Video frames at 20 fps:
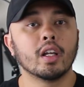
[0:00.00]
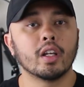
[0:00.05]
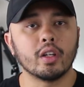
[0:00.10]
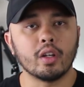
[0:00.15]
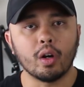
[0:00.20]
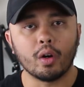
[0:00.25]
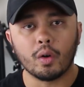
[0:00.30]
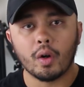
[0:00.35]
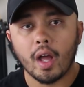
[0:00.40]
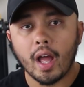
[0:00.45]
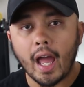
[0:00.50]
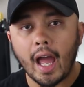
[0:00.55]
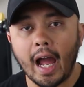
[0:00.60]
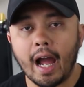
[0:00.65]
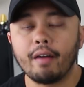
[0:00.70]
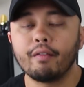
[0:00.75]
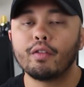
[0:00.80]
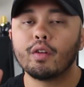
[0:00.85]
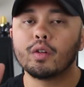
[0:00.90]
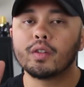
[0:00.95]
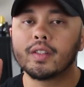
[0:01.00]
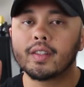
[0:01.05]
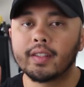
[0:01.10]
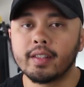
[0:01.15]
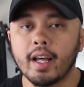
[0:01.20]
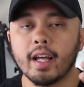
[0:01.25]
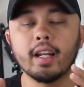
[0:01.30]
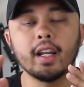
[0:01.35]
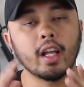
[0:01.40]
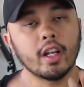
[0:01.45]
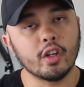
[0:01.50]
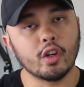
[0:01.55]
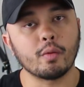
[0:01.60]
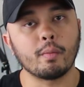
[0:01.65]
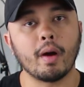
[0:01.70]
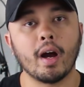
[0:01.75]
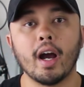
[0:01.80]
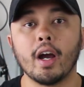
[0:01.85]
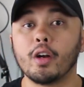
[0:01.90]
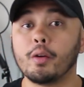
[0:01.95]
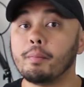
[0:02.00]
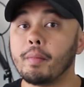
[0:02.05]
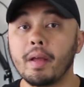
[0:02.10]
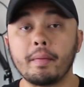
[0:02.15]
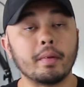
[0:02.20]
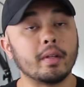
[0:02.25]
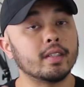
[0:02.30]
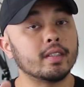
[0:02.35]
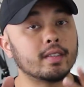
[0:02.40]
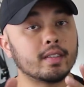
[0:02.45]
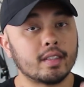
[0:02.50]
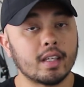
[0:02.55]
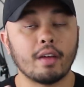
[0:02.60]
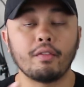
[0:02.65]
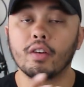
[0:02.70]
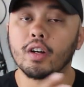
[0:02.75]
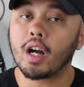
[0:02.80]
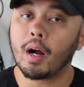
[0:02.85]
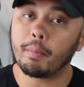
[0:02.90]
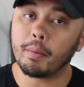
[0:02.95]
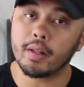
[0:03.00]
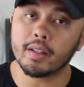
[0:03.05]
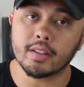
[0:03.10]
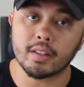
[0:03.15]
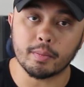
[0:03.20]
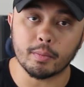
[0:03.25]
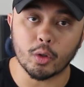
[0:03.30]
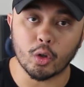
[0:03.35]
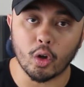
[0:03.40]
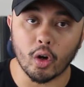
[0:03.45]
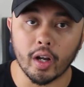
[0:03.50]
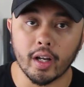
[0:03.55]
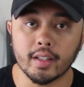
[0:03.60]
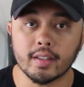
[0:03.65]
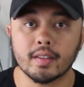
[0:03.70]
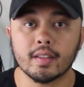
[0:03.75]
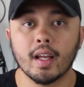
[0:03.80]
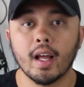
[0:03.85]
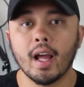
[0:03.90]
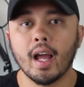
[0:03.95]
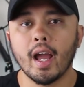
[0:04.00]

you know, have those set in your mind, maybe save a couple in some crates,